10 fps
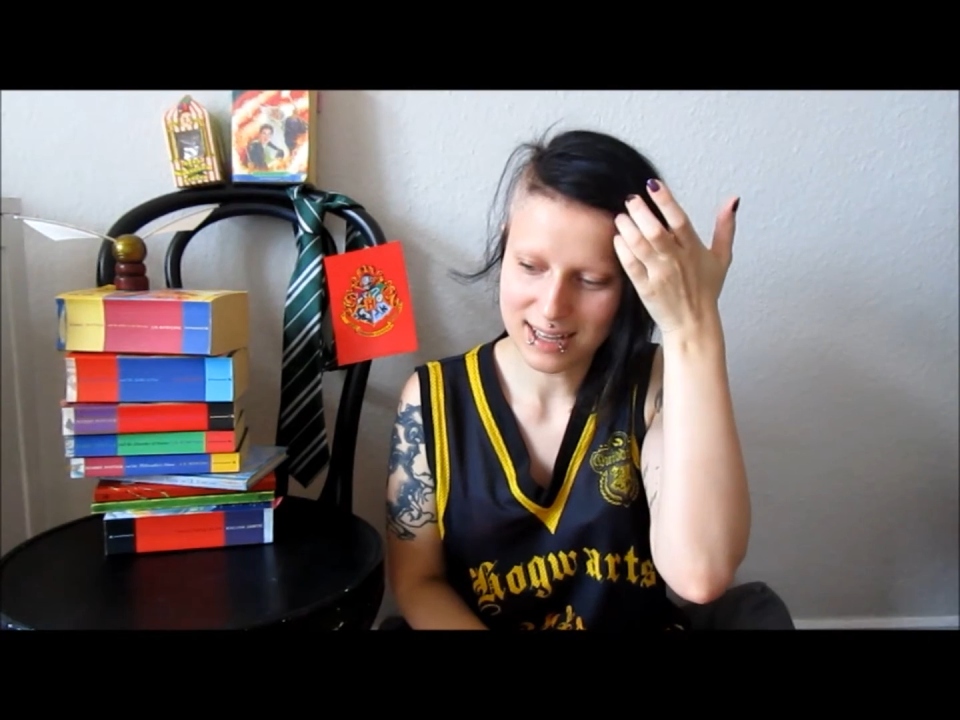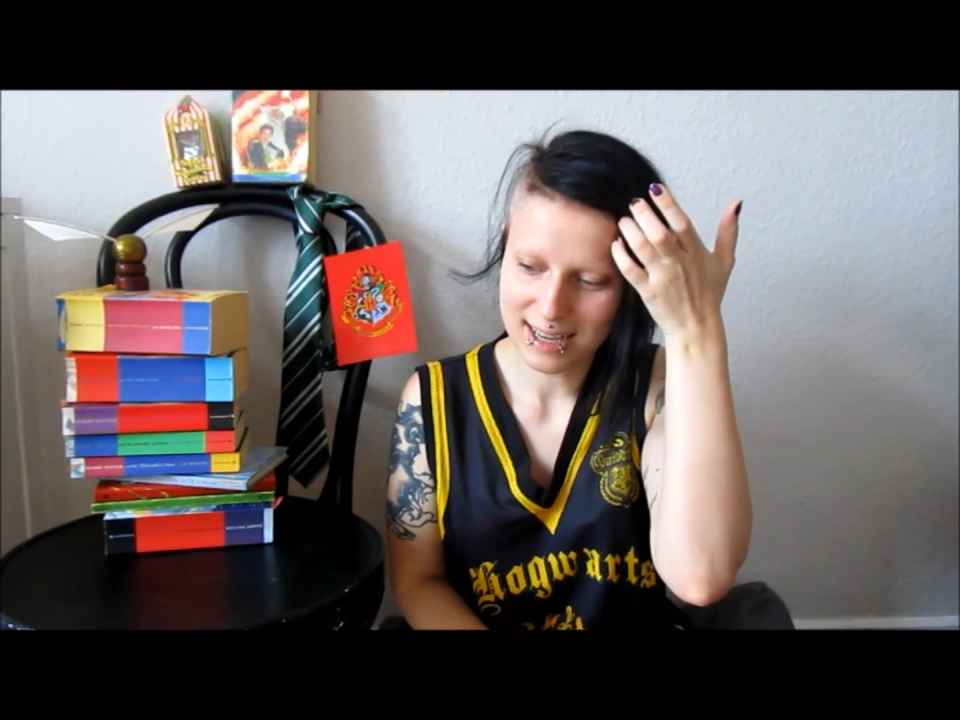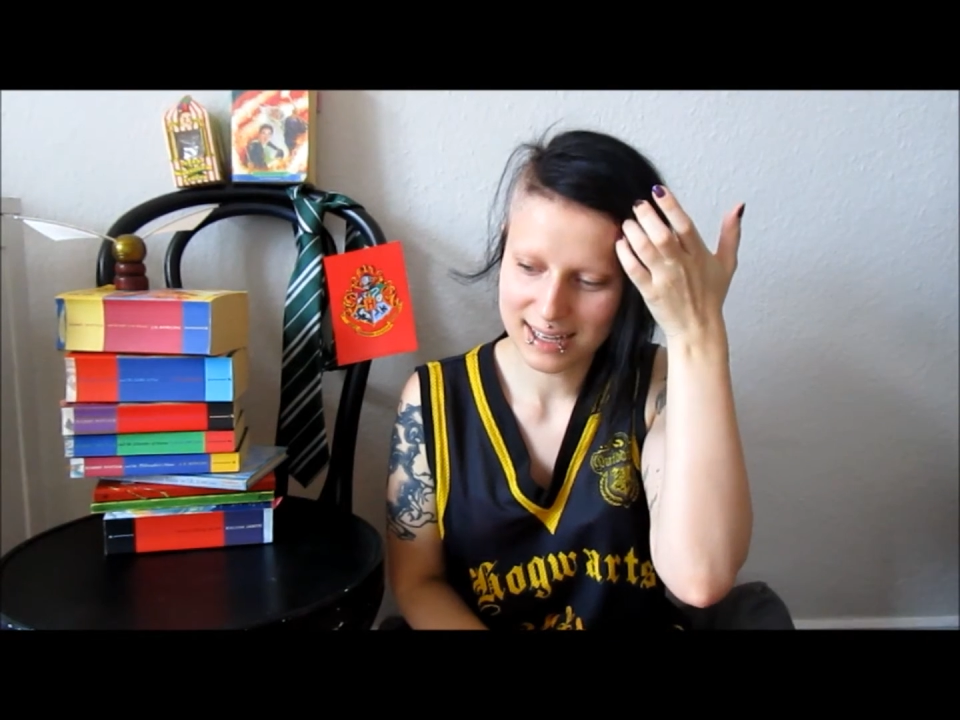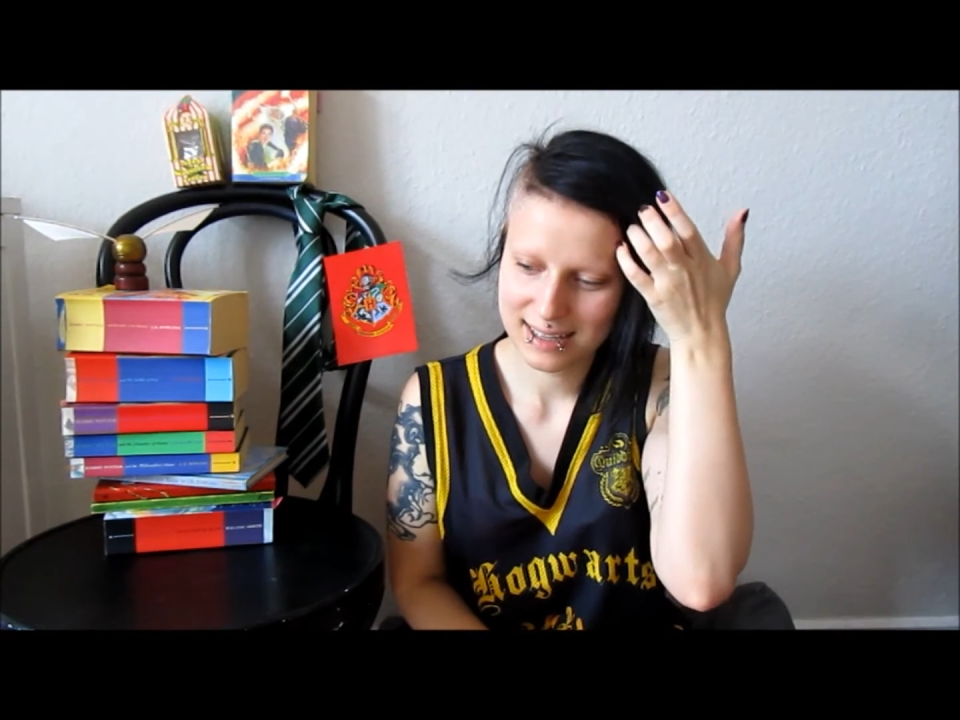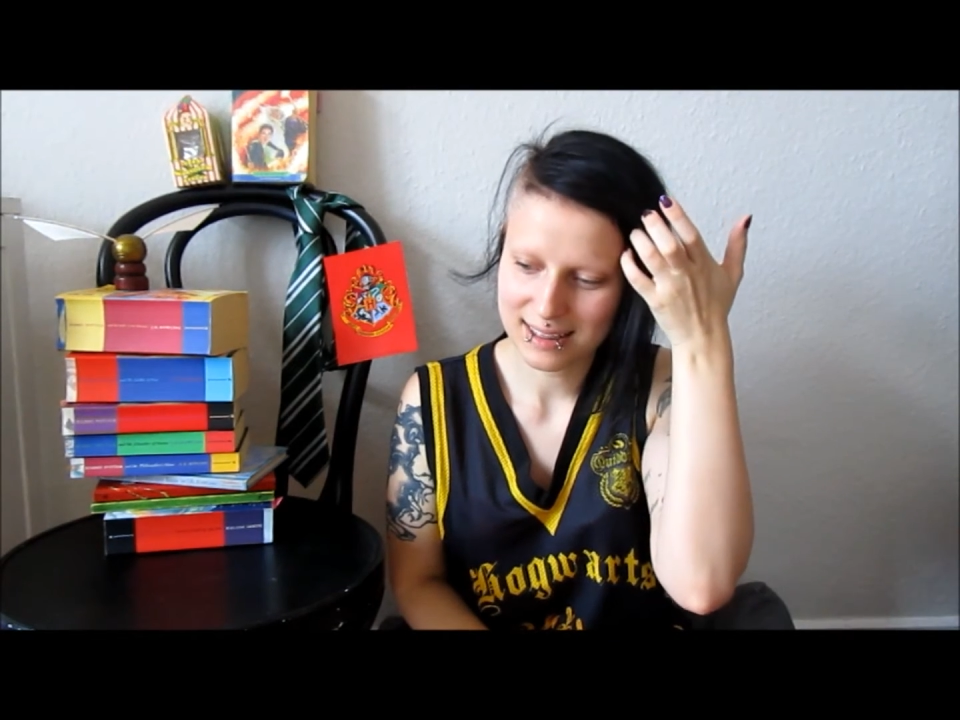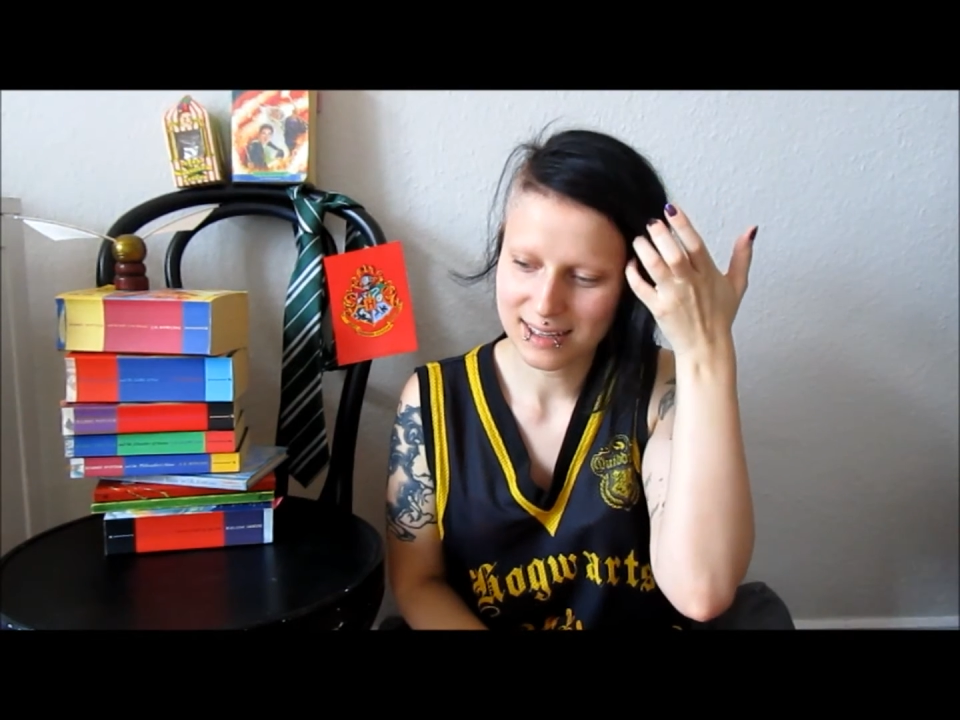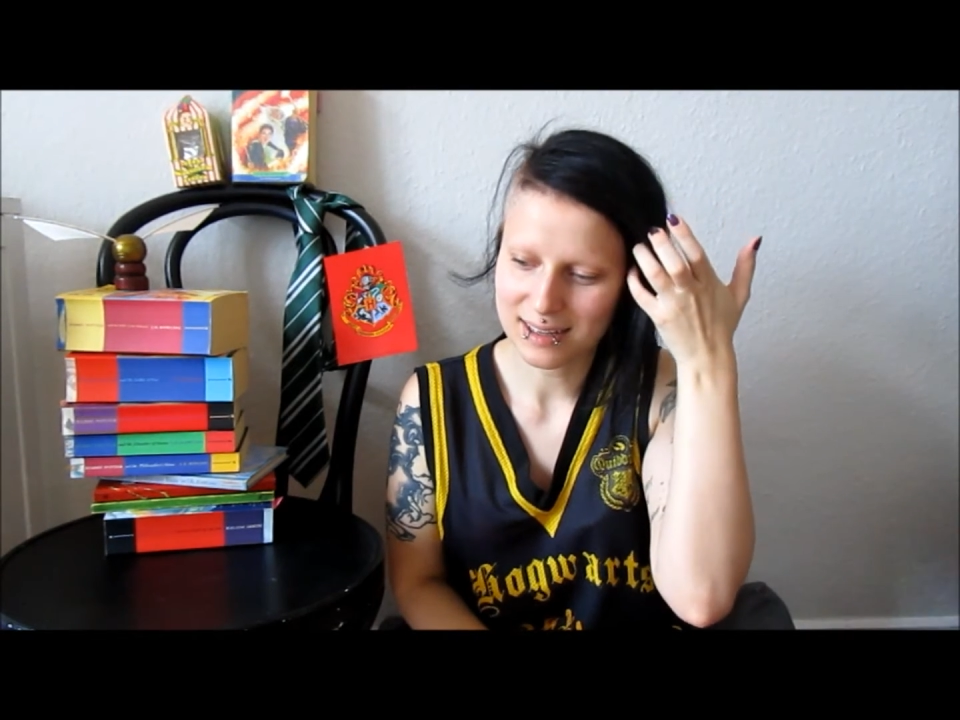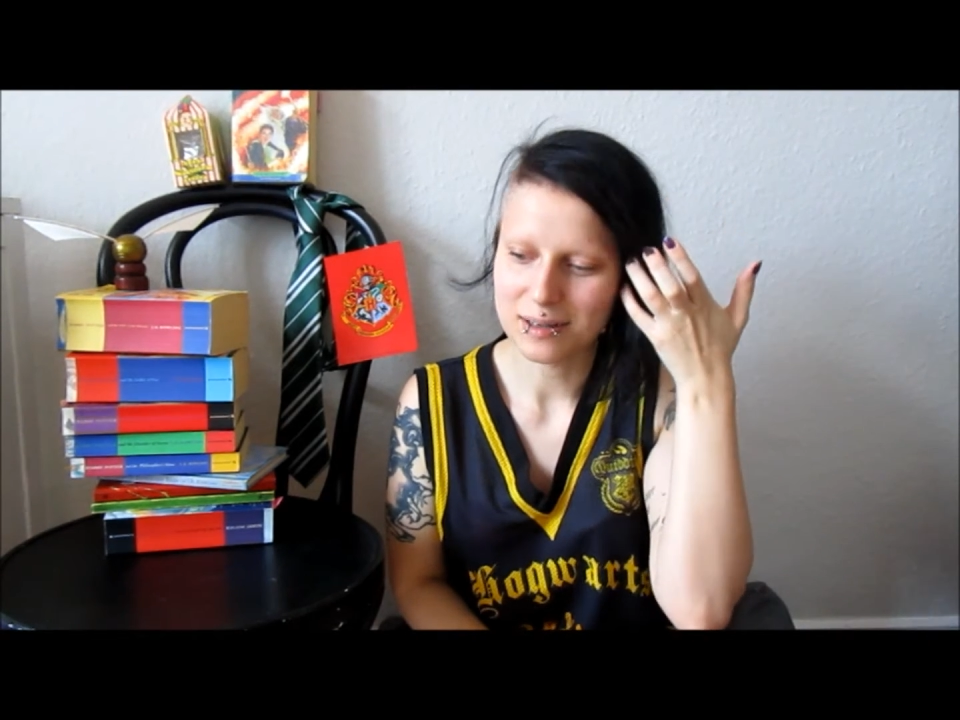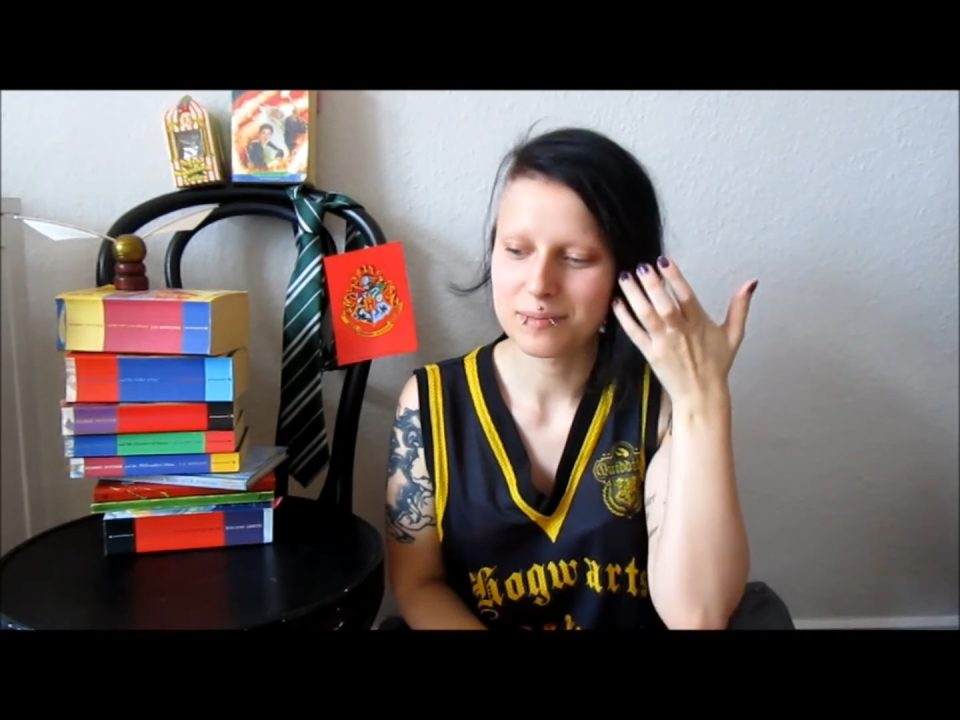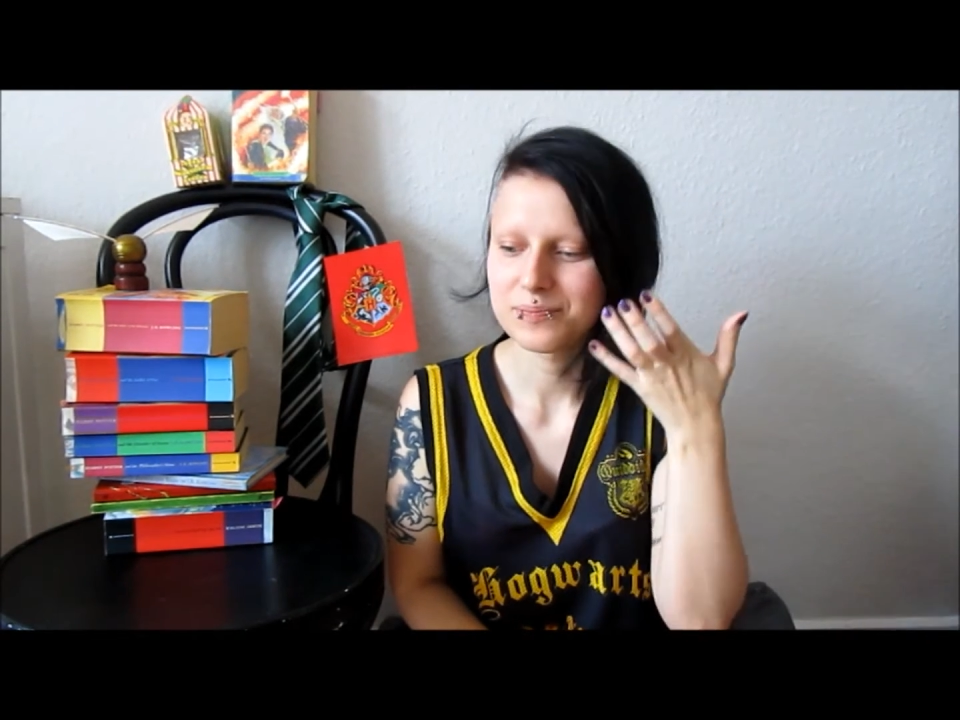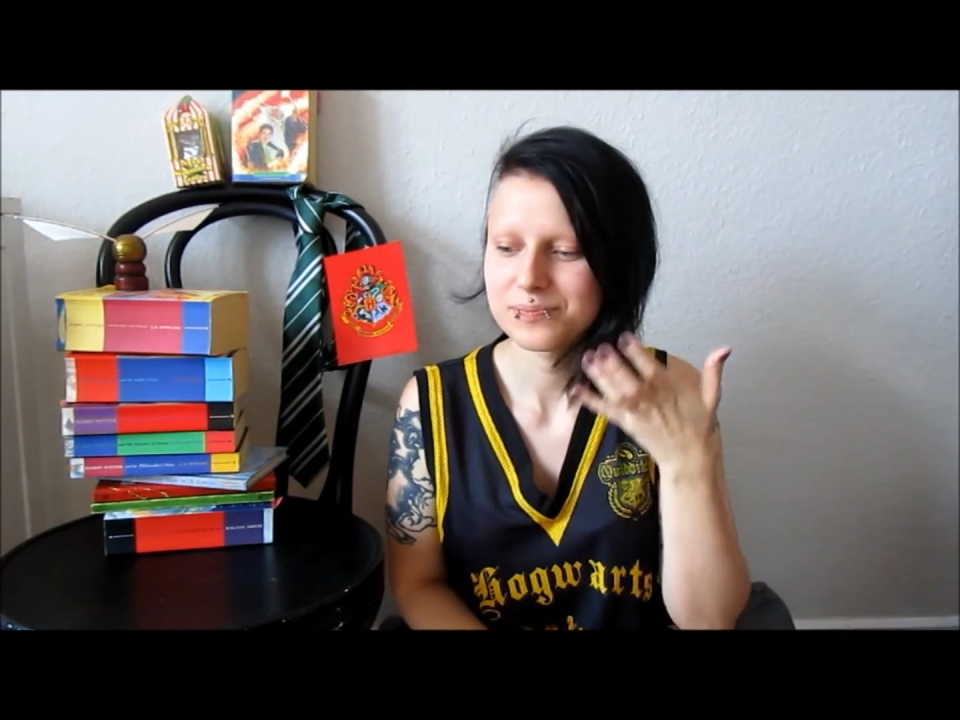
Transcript: like the